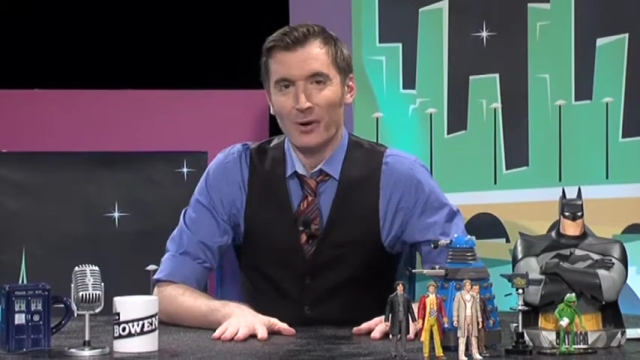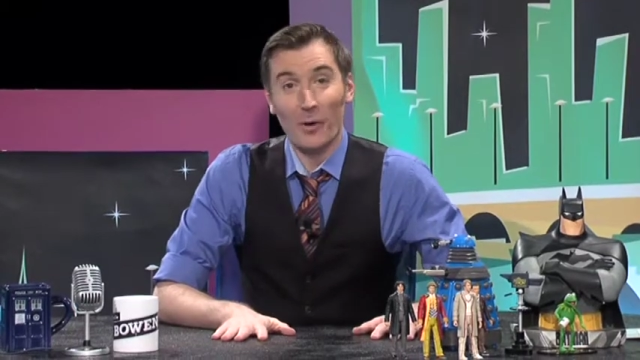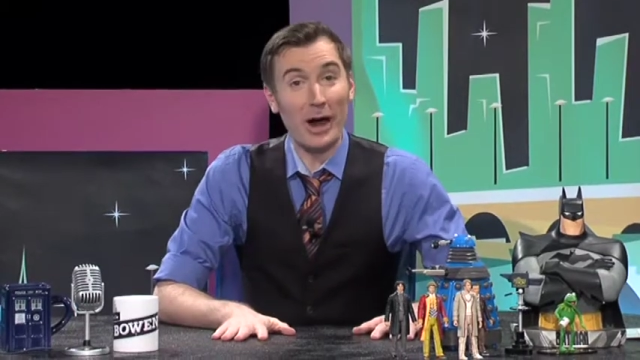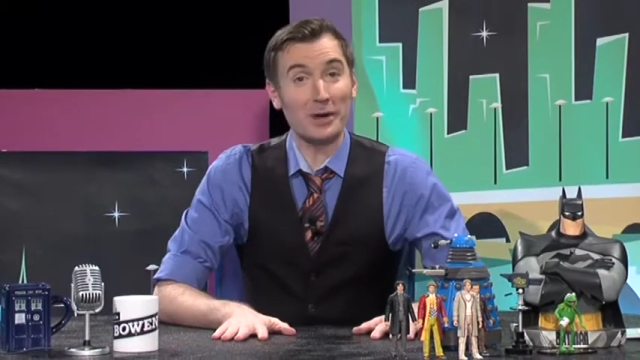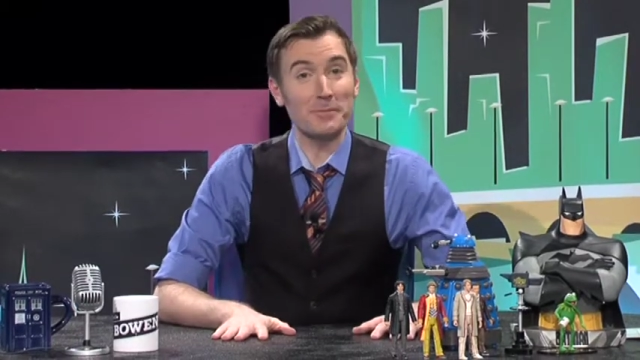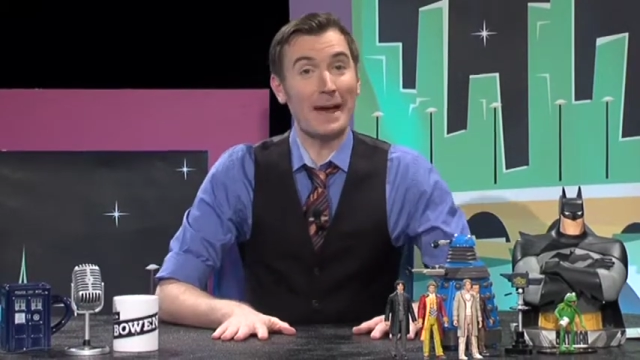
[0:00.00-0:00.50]

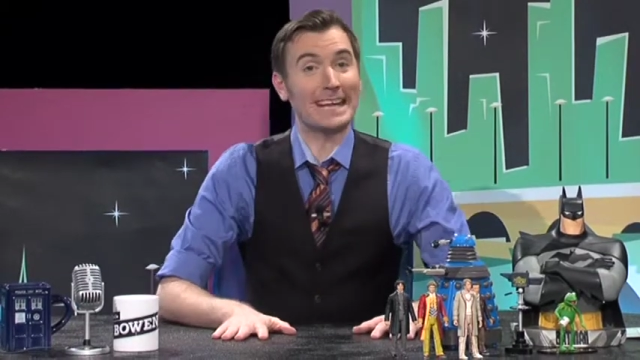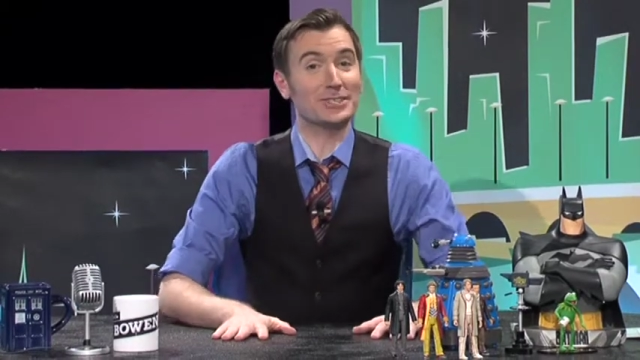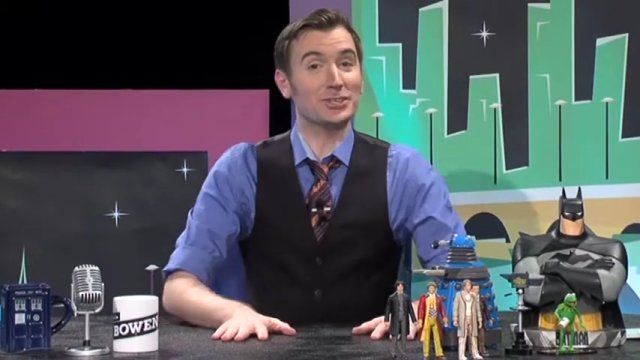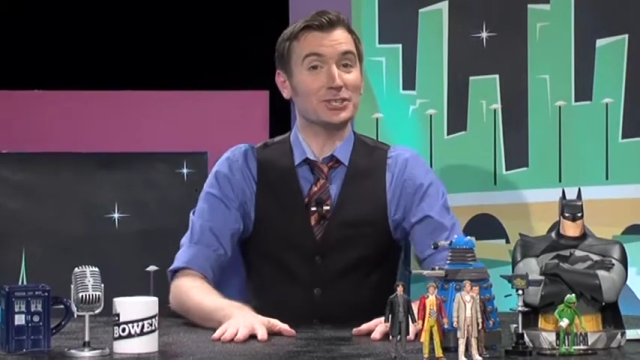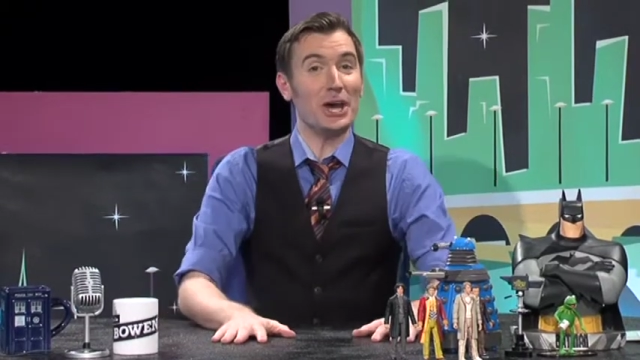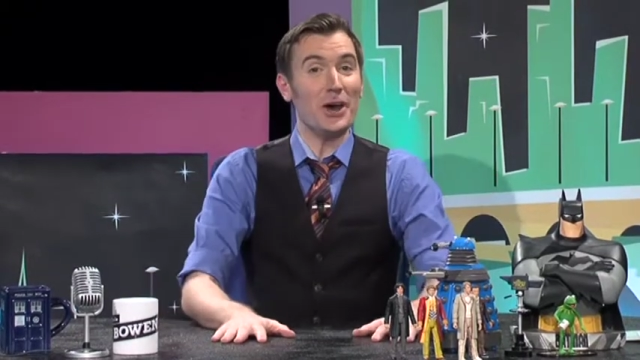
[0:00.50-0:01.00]
Welcome back to
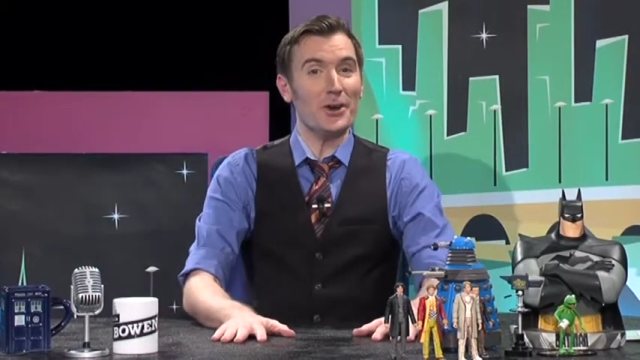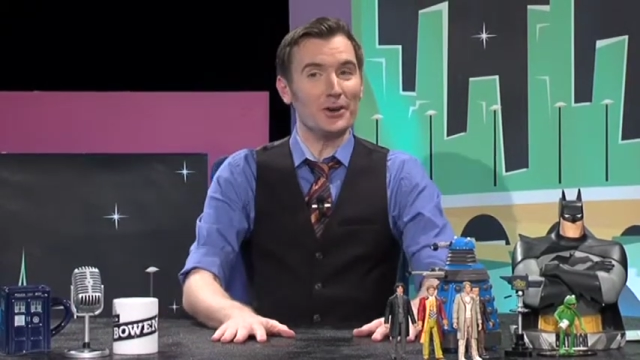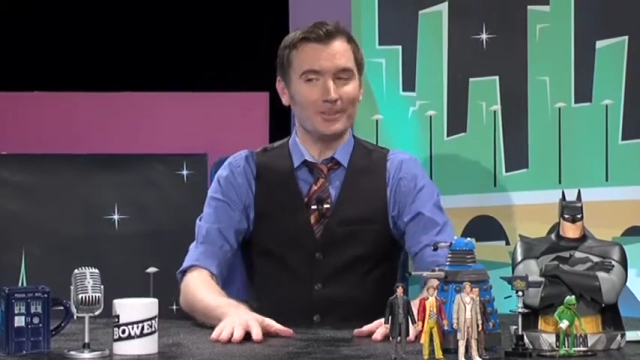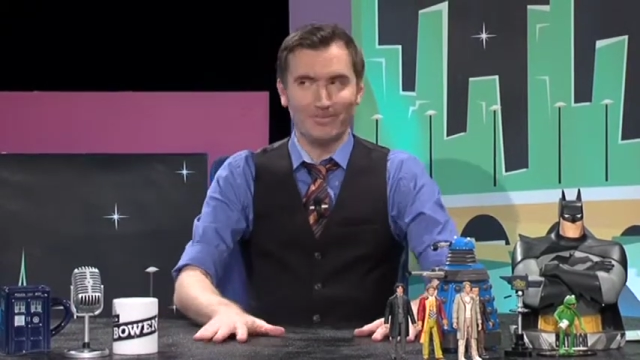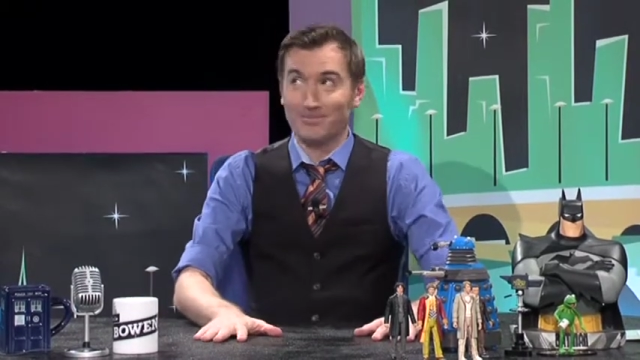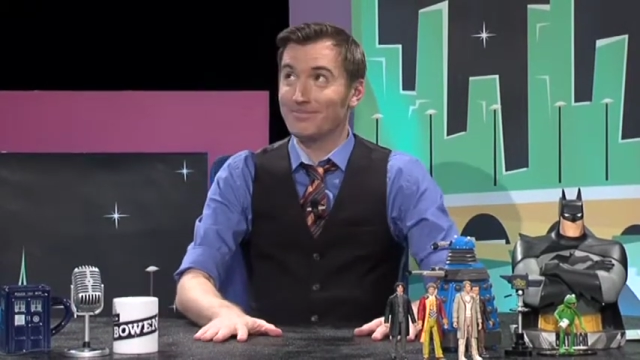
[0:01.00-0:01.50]
the show.
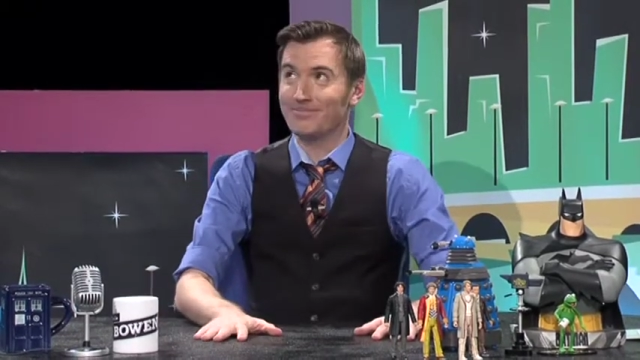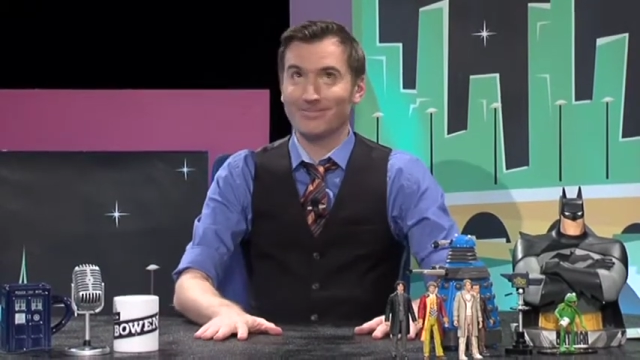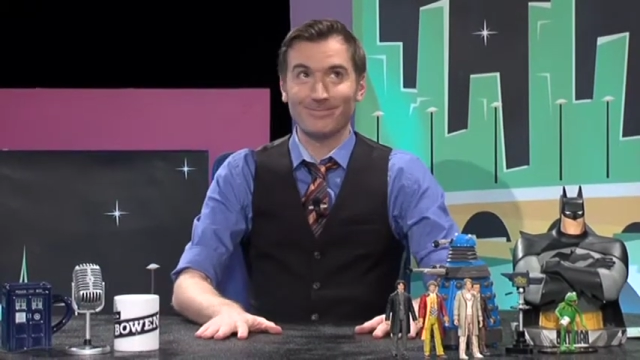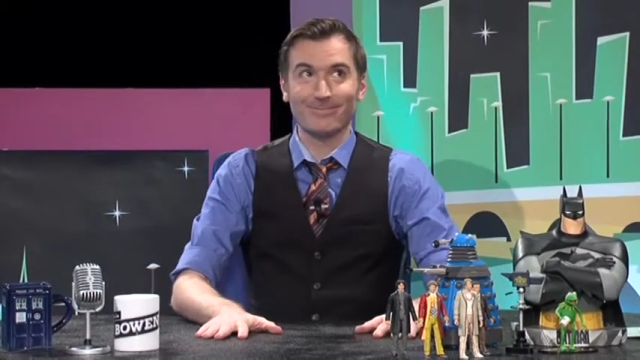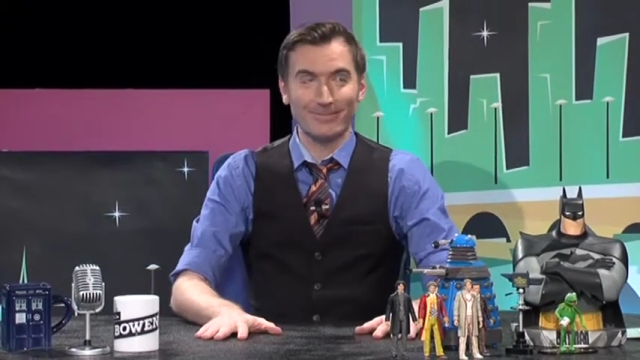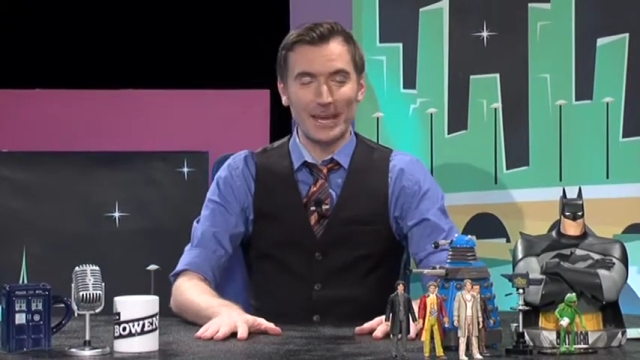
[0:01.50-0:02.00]

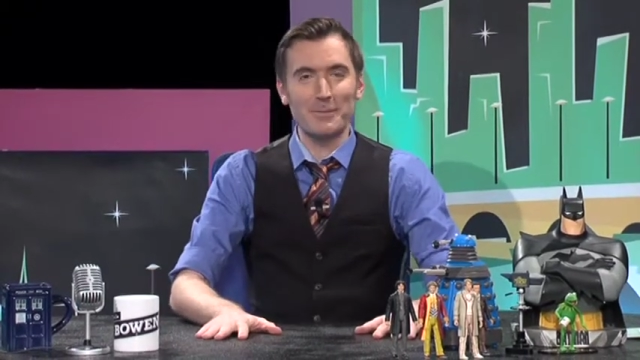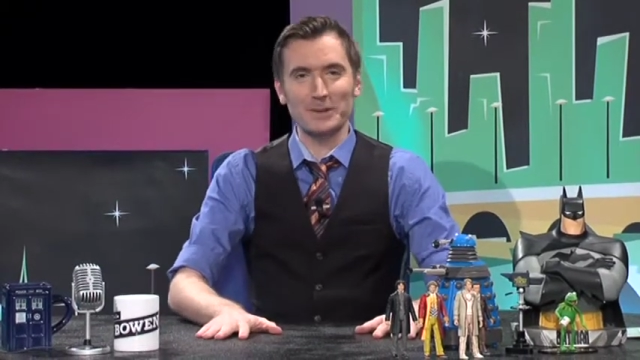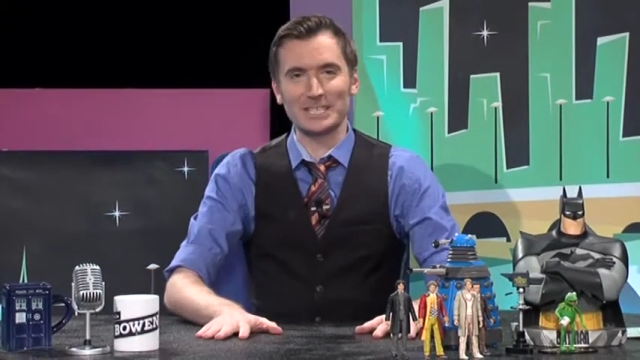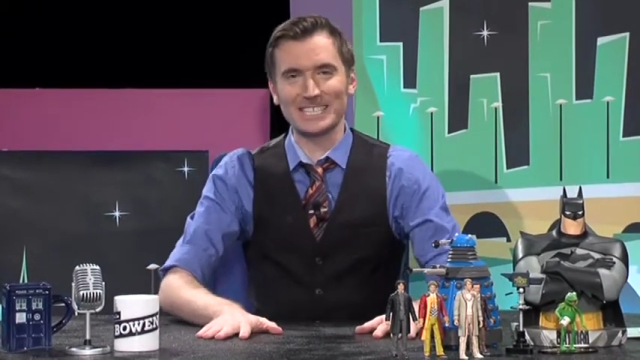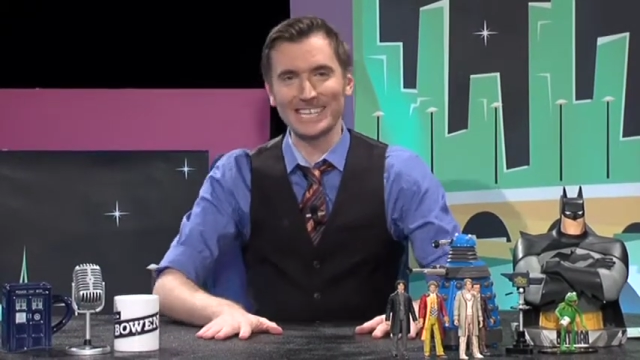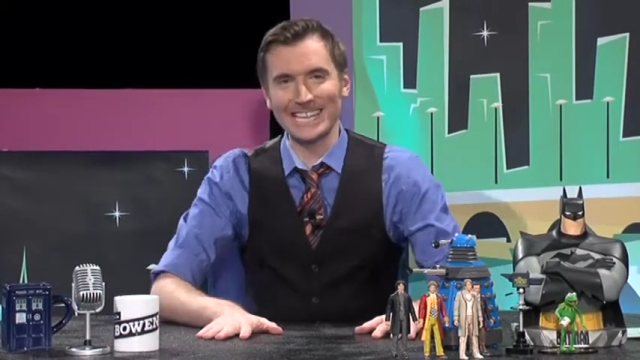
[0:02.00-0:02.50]
Yep, we're
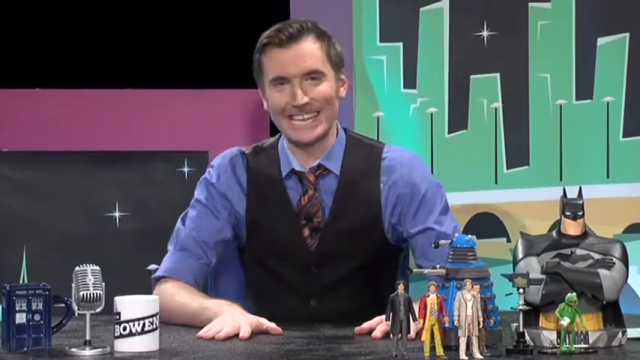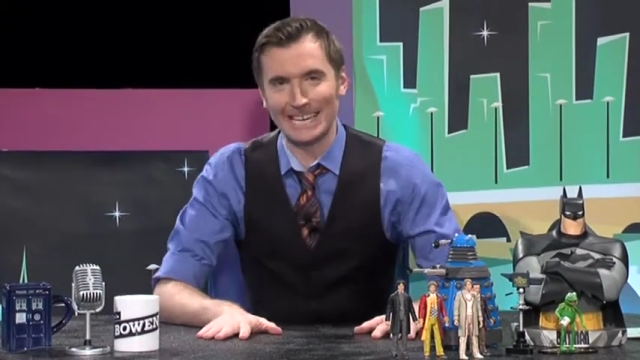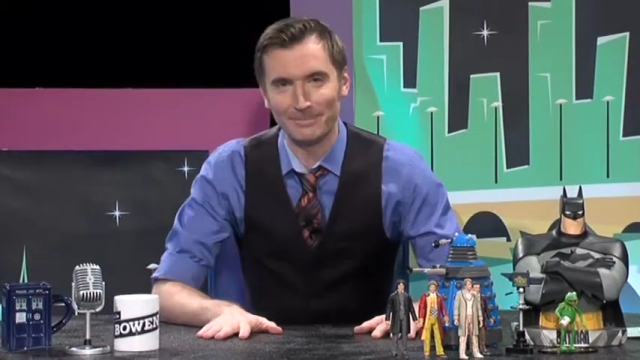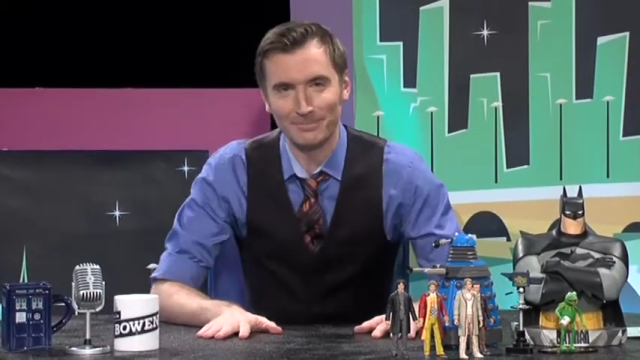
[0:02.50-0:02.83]
still here.